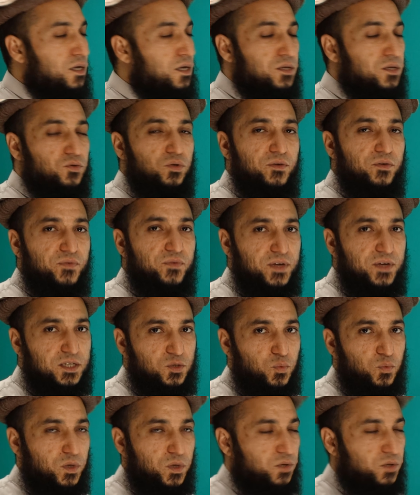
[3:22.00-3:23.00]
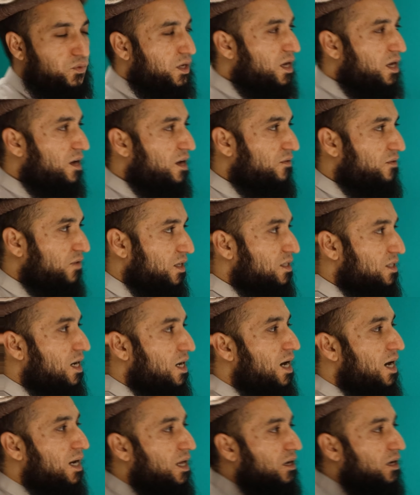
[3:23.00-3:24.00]
So the first word we have is
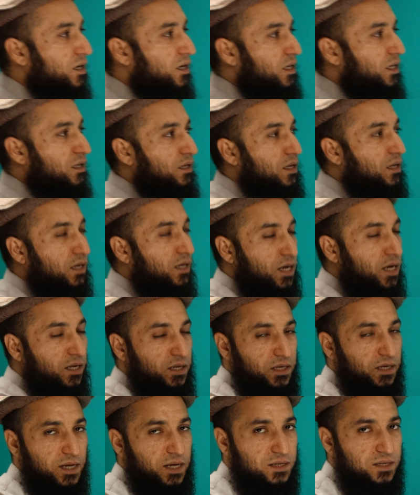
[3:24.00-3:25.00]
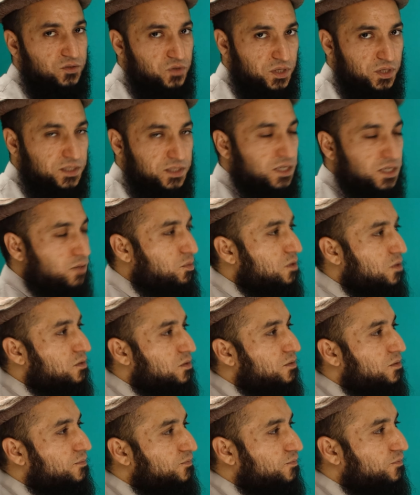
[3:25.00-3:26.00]
alaqin, and it has 3
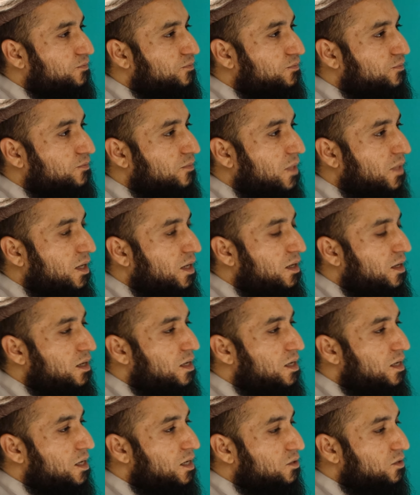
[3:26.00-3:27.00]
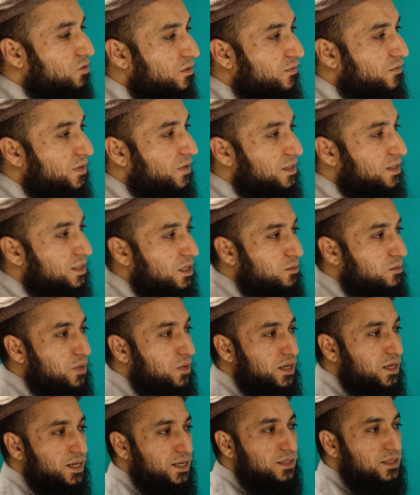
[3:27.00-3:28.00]
syllables. The first
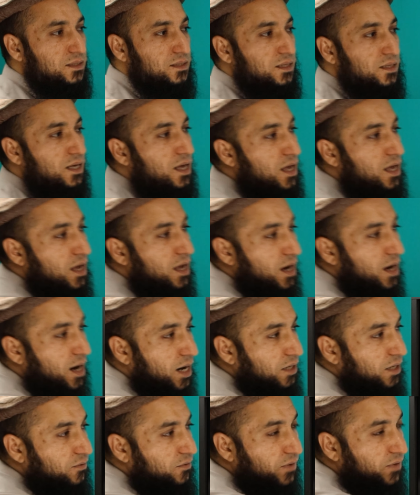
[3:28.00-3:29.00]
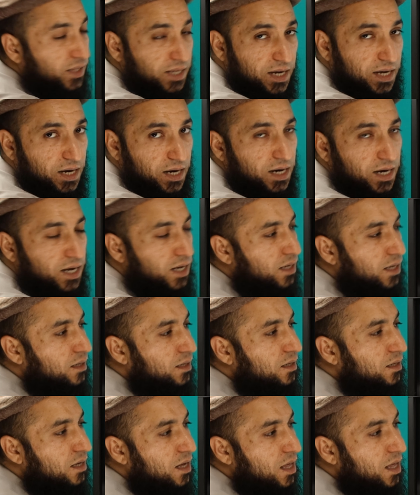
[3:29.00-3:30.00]
syllable is ayn fatha'a.
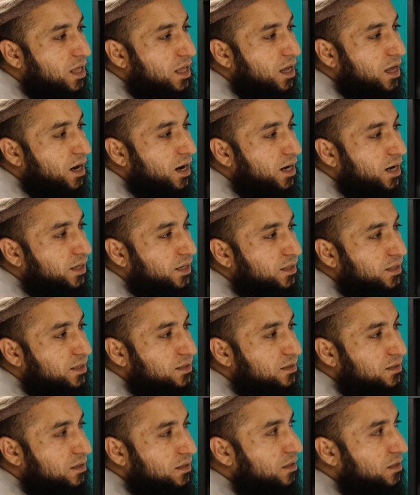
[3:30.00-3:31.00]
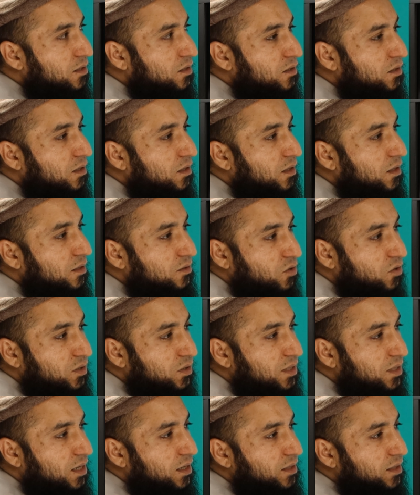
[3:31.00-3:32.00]
Ayn is not
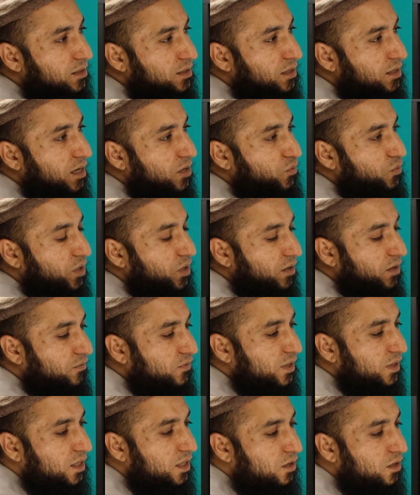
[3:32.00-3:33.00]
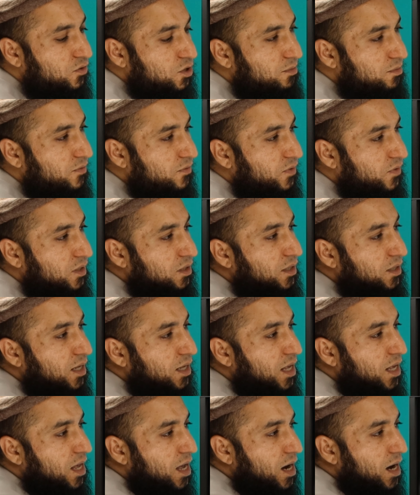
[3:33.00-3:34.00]
silent, and we have fatha on top of it.
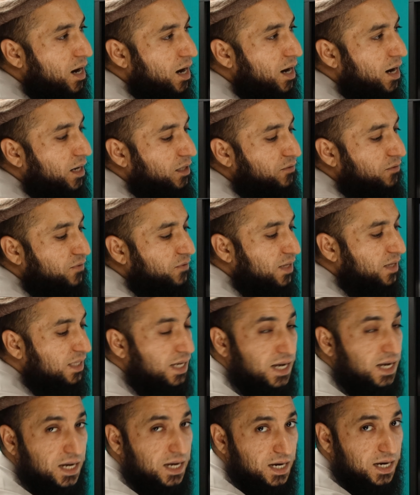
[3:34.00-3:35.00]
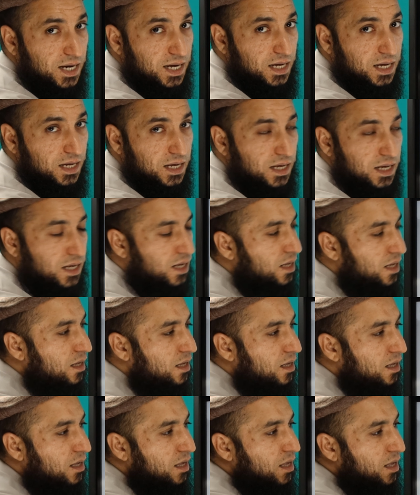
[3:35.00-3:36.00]
Ayn fatha'a.
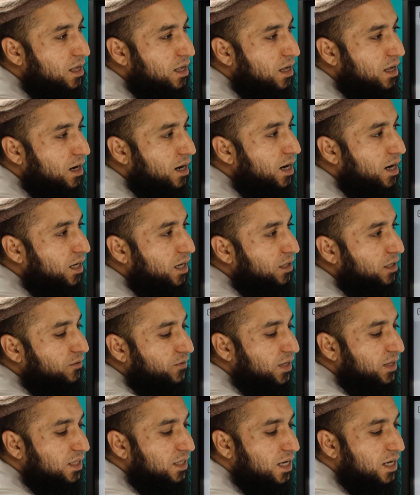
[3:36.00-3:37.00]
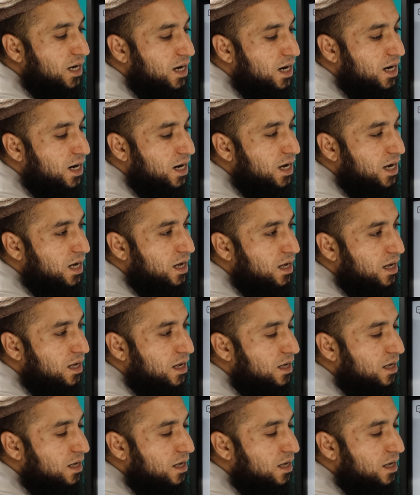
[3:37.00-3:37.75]
Ayn fatha'a.